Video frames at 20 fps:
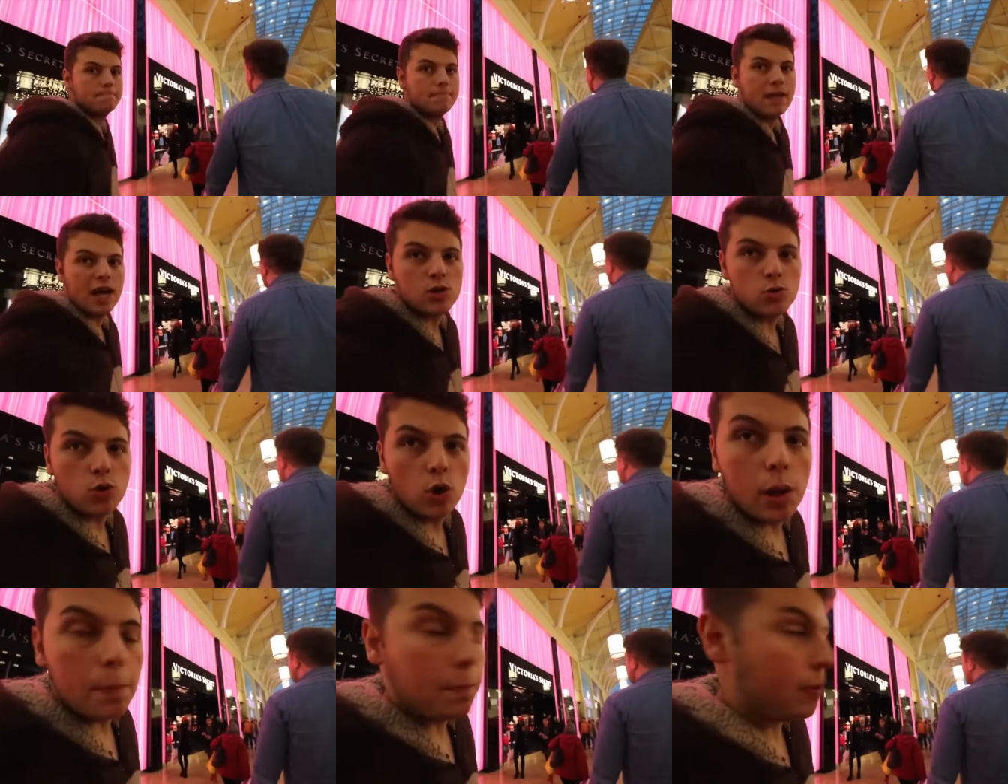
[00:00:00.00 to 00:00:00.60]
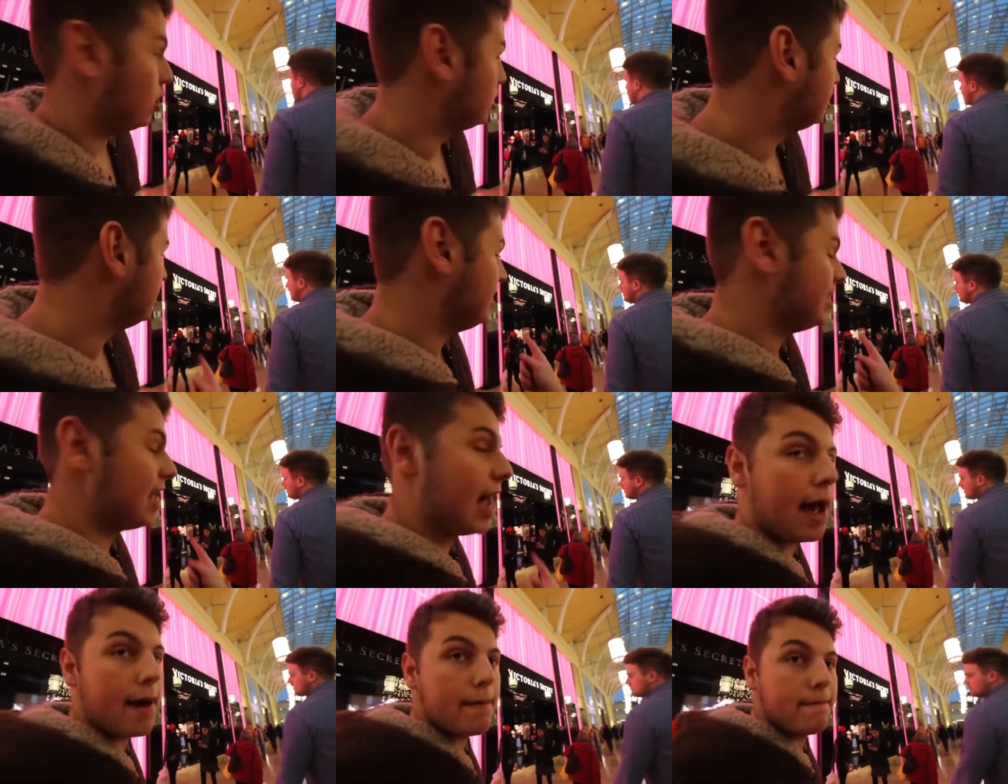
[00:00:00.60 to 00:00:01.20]
That's where the
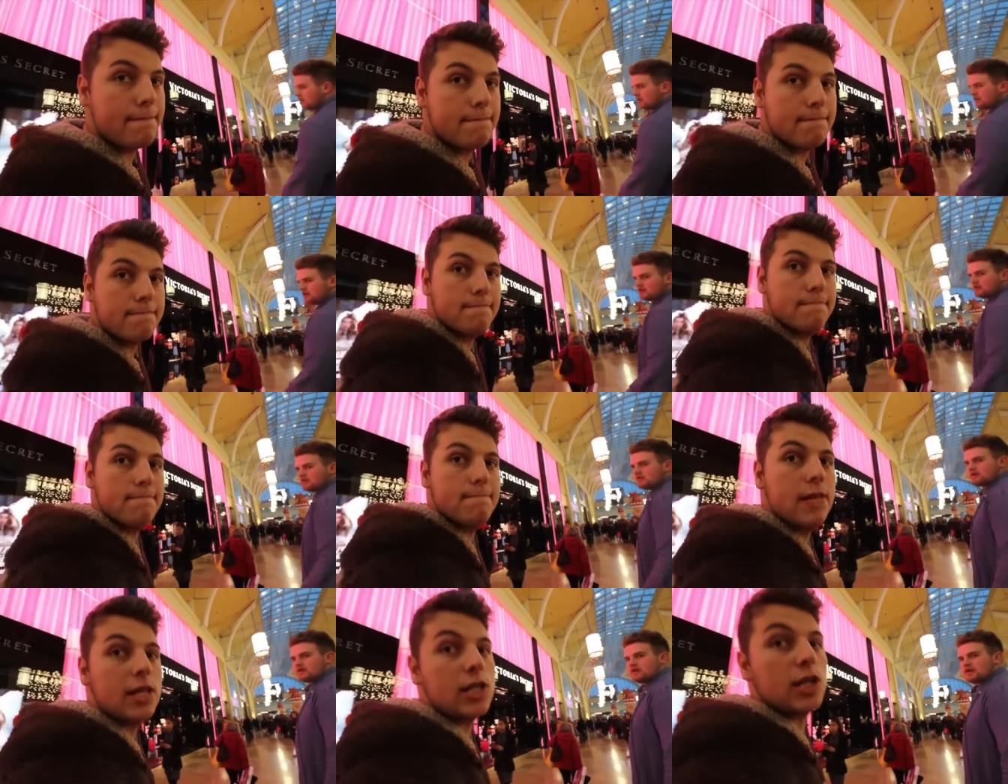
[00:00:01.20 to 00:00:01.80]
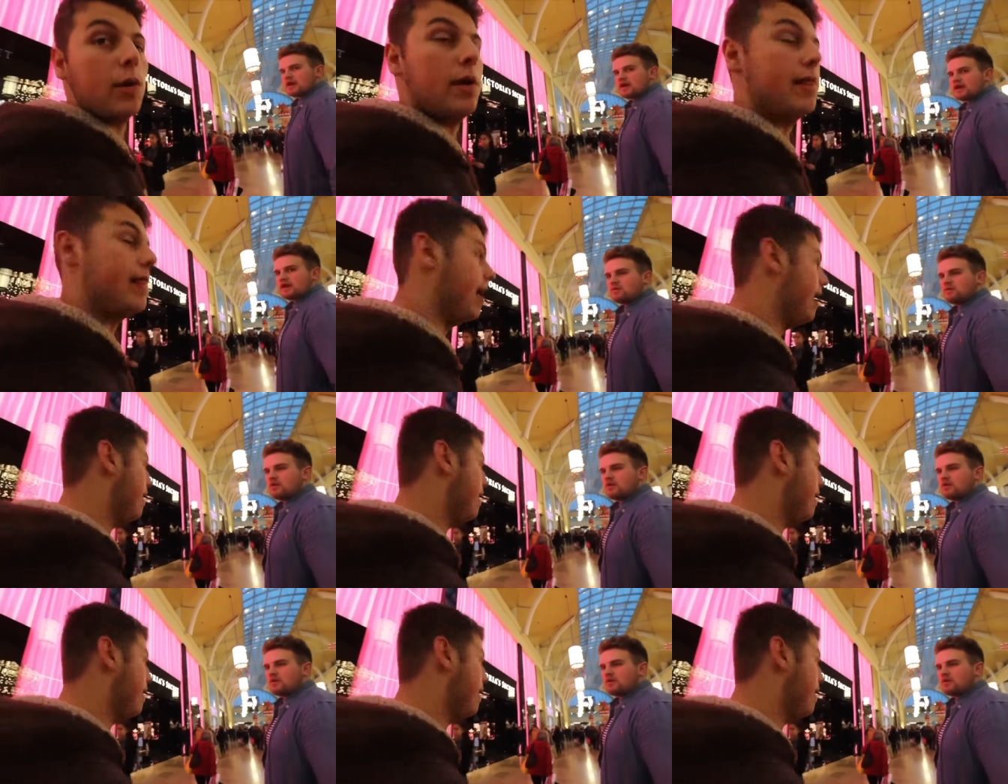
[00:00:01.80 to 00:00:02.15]
putty's at. Let's go in